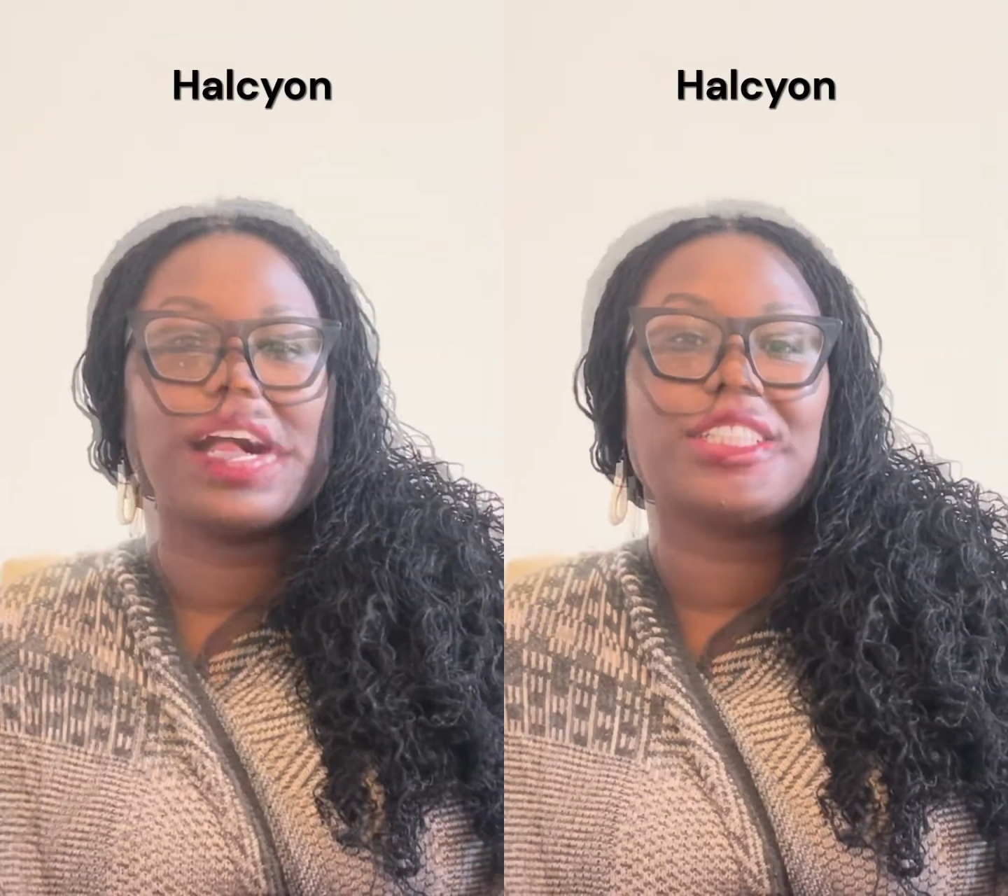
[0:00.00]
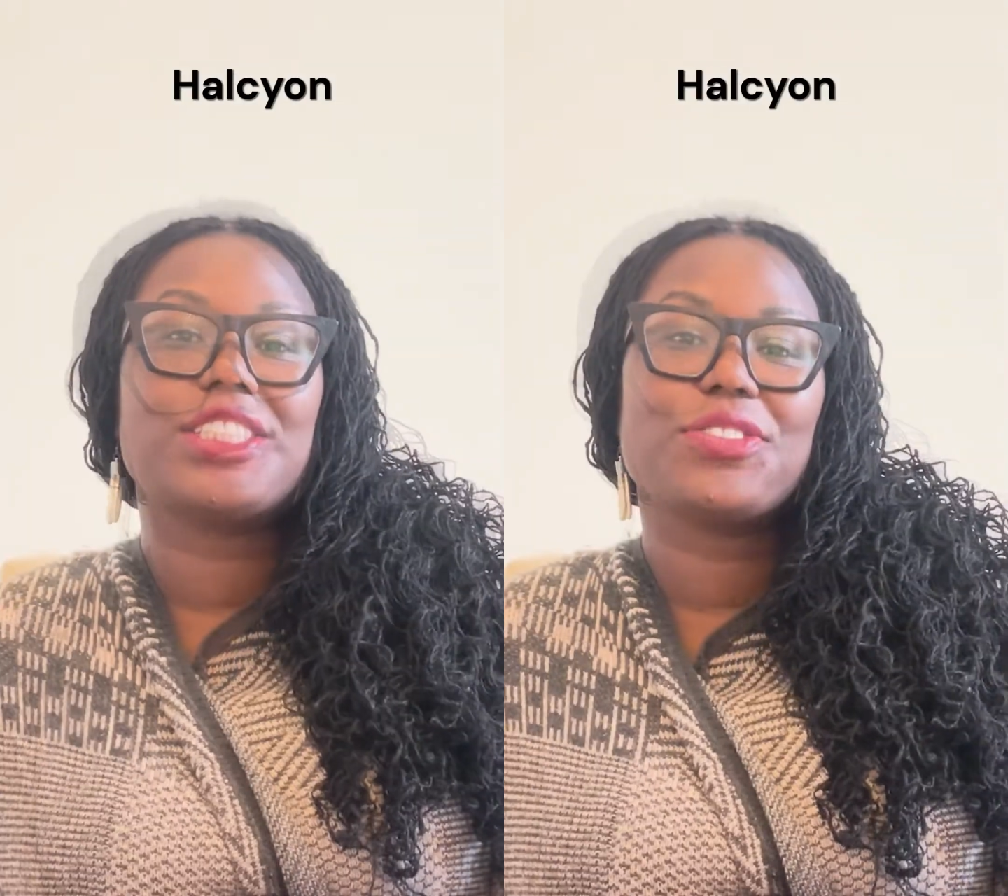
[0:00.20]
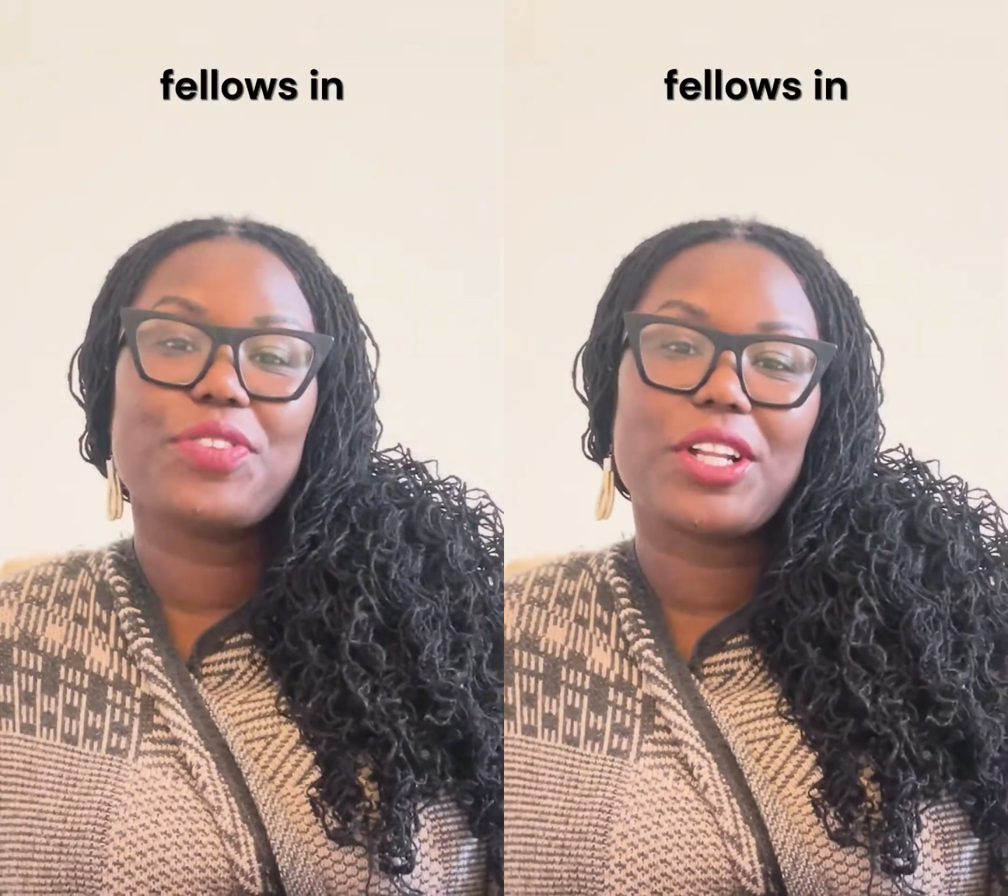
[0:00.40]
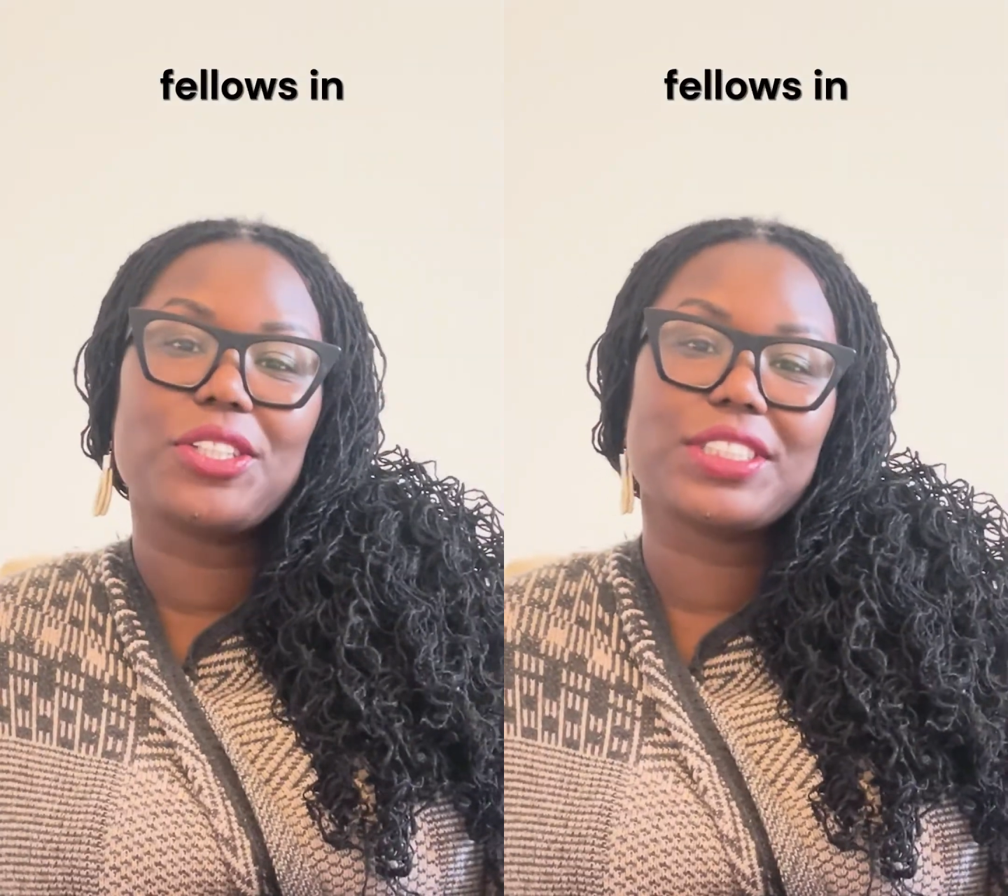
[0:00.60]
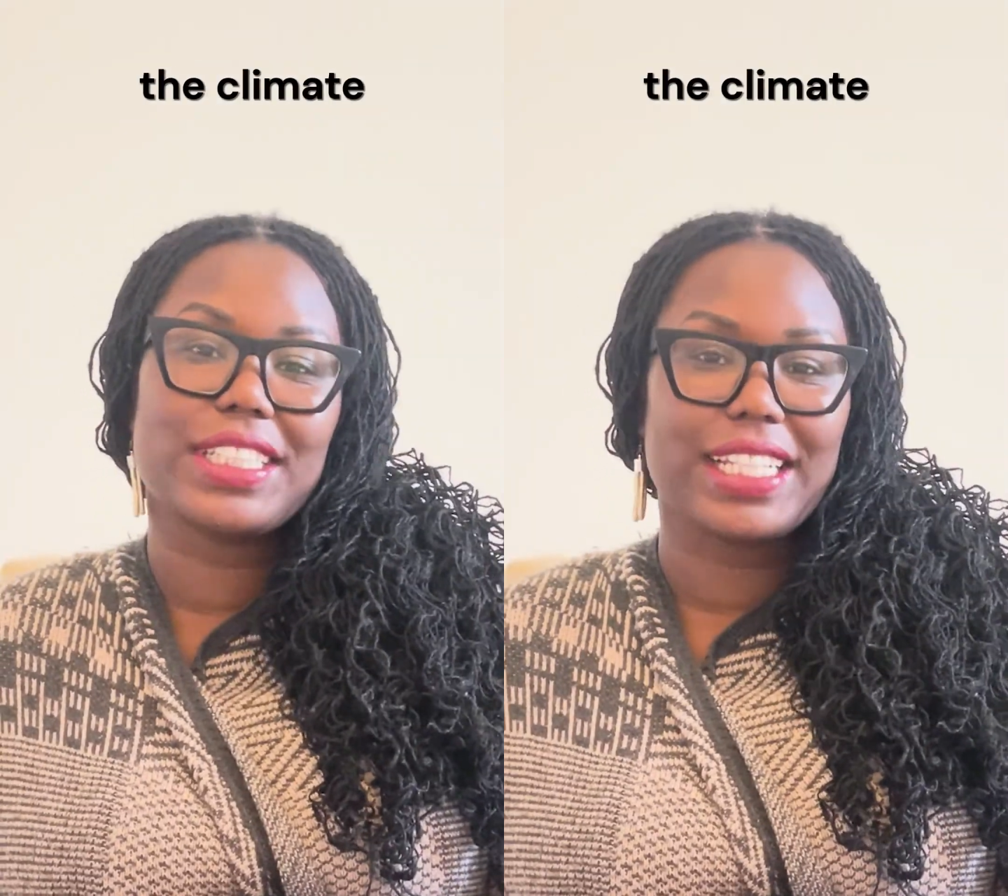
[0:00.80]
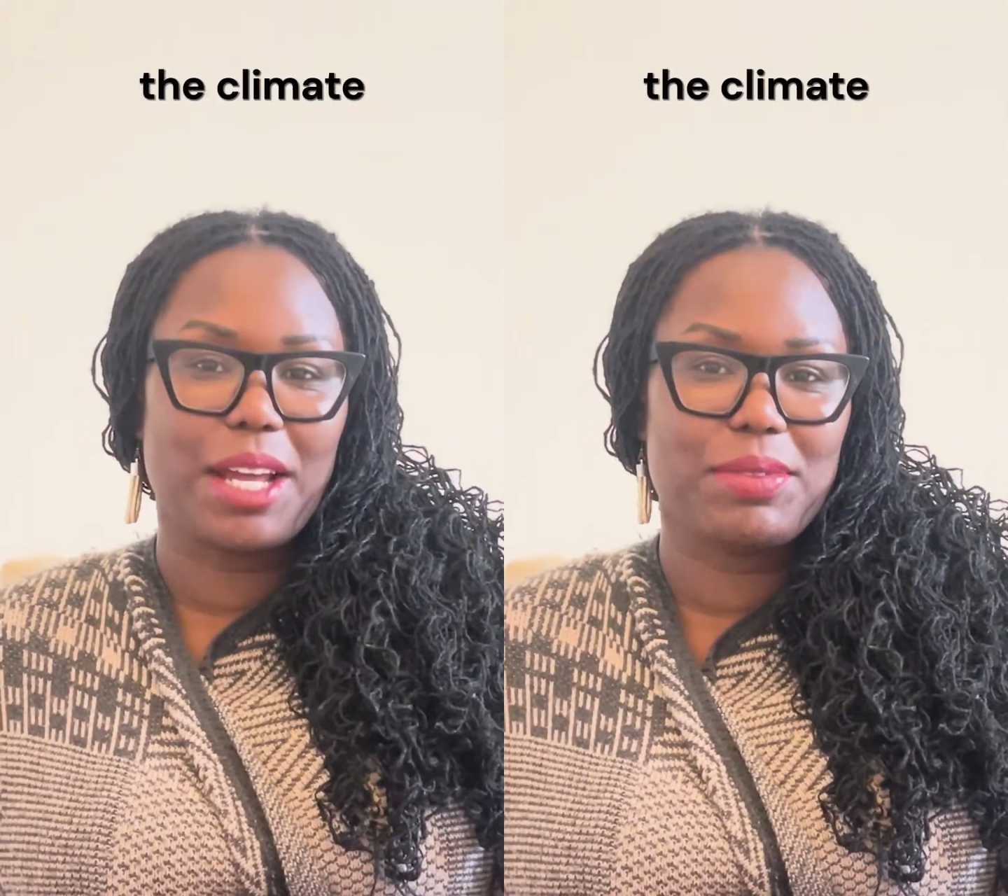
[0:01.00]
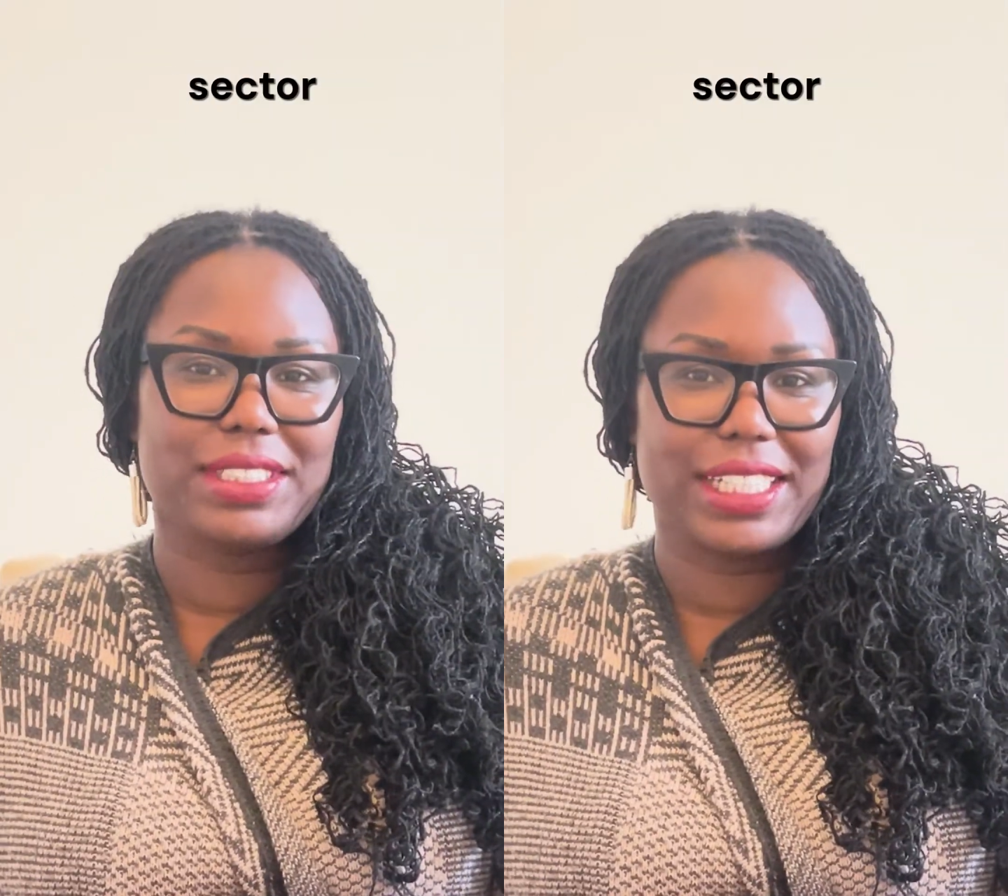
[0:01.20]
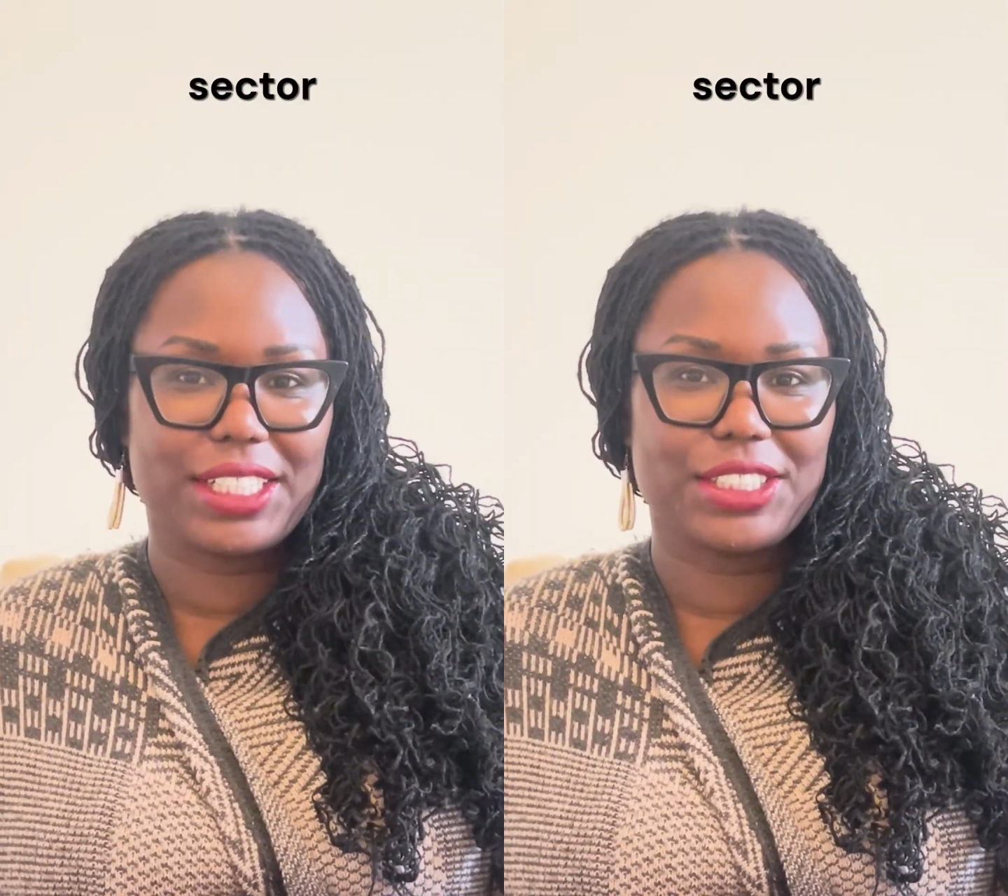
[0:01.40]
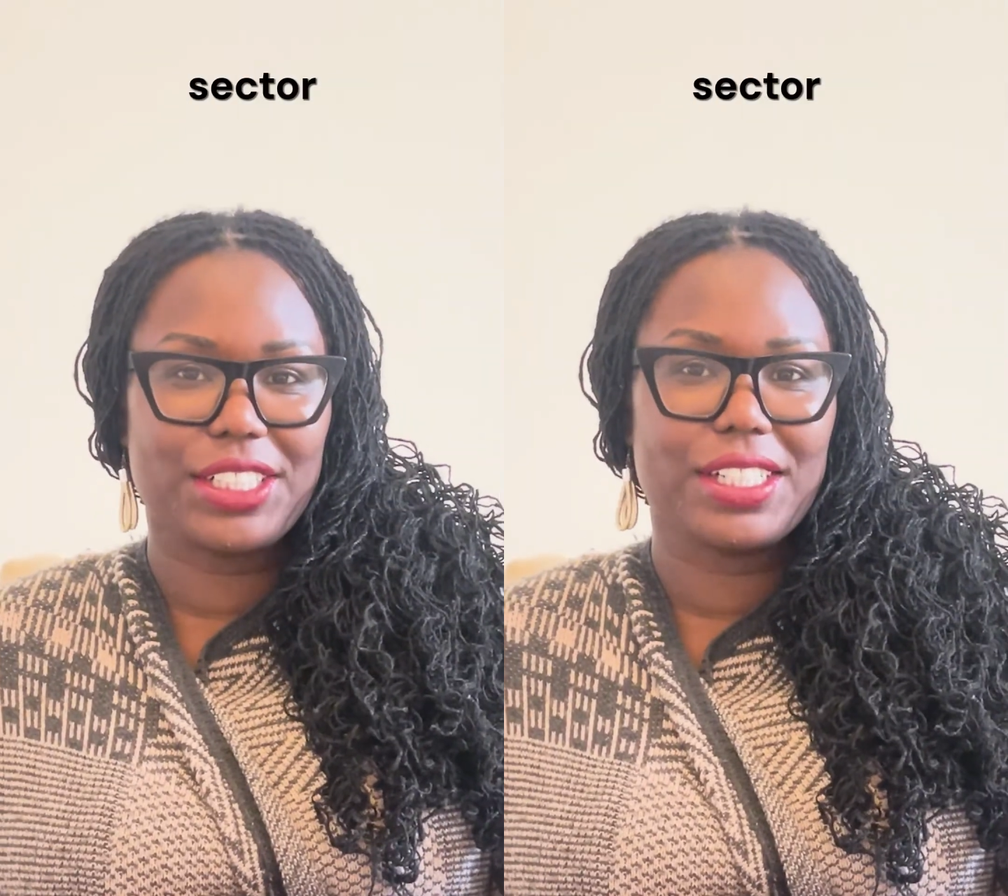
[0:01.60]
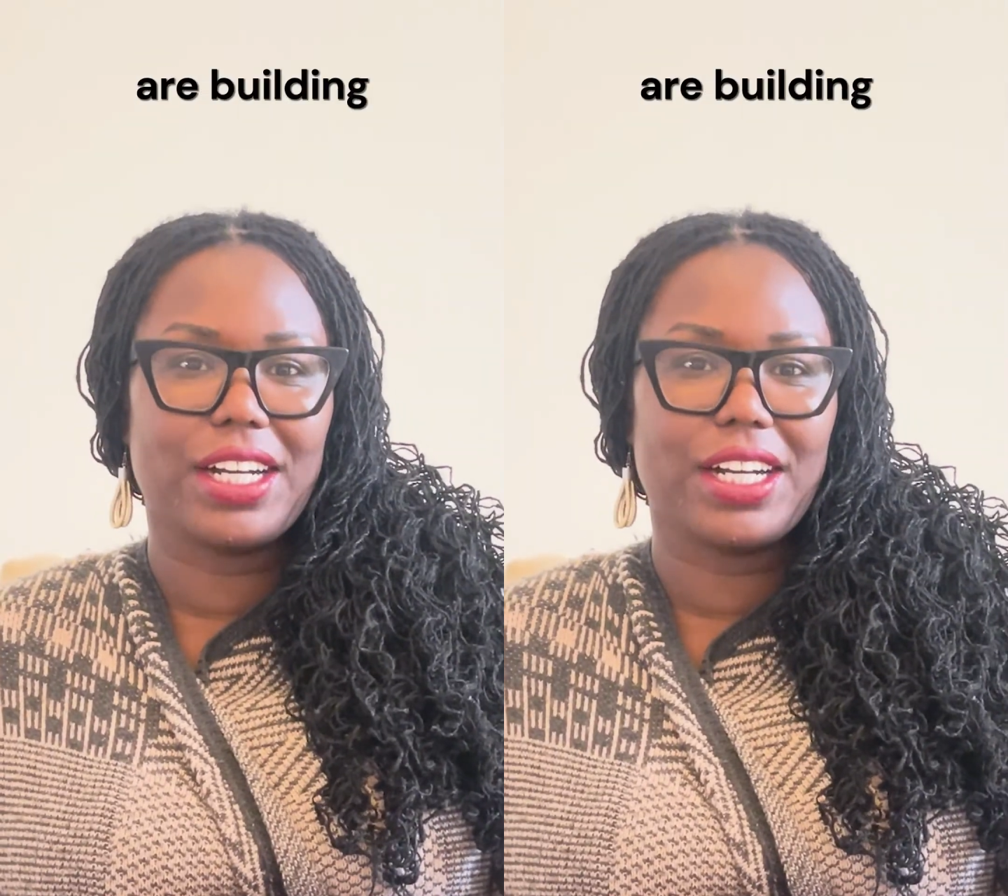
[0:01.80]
Halcyon Fellows in the climate sector